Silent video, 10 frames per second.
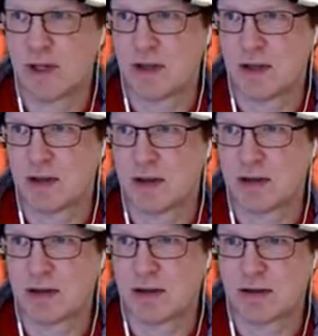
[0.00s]

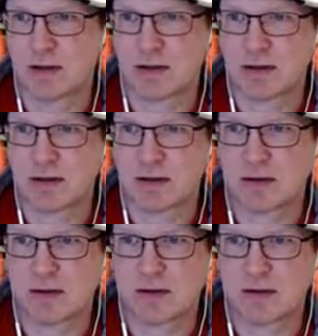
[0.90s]

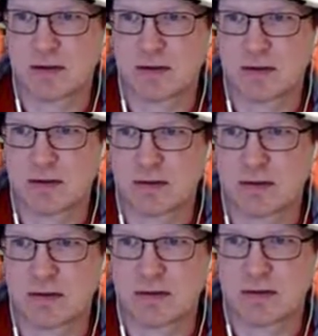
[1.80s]

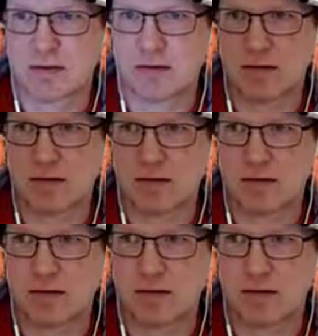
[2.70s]

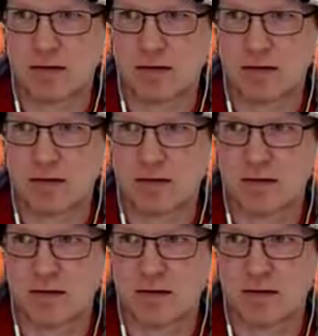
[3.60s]

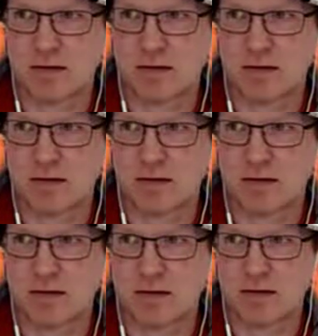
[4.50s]

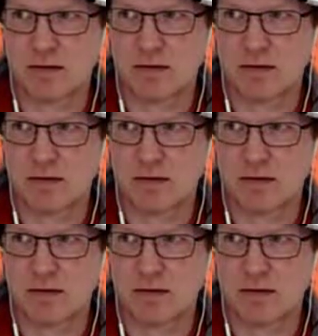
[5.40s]
(not speaking)